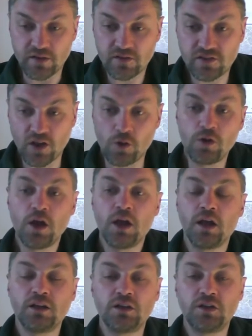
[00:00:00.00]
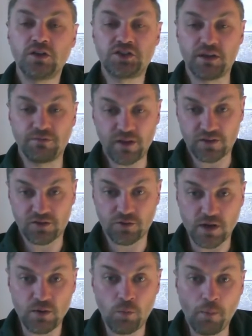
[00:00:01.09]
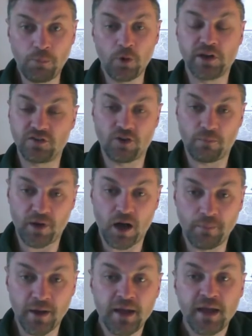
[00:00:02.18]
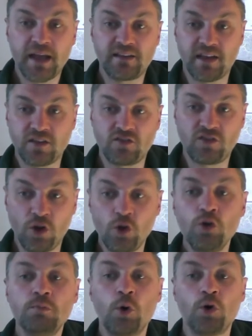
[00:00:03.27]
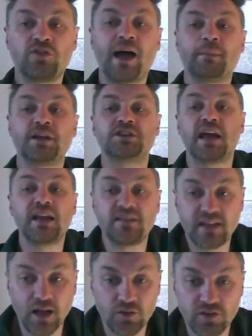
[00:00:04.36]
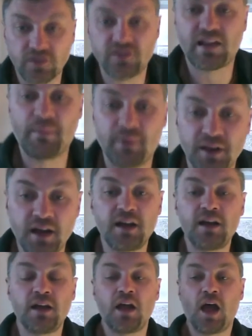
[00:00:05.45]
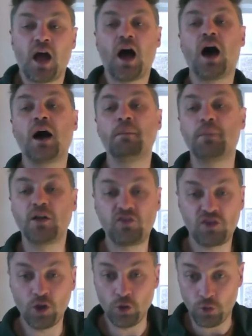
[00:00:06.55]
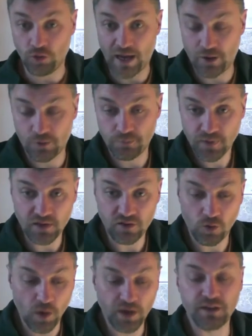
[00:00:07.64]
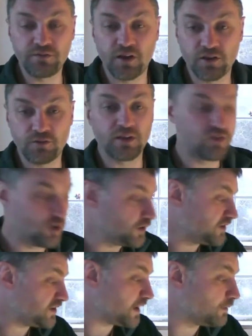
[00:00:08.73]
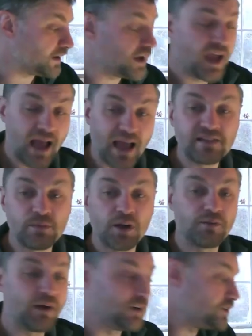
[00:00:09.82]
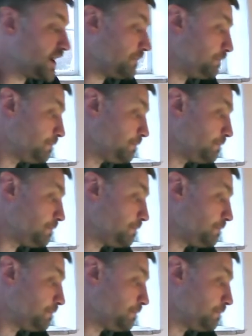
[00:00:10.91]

So she inflicts 3, 1 point is stop armor, it takes 2 more damage. It's down to stamina 2 now. It took 1 in the first round, 2 in the second round. Hasn't won a round yet.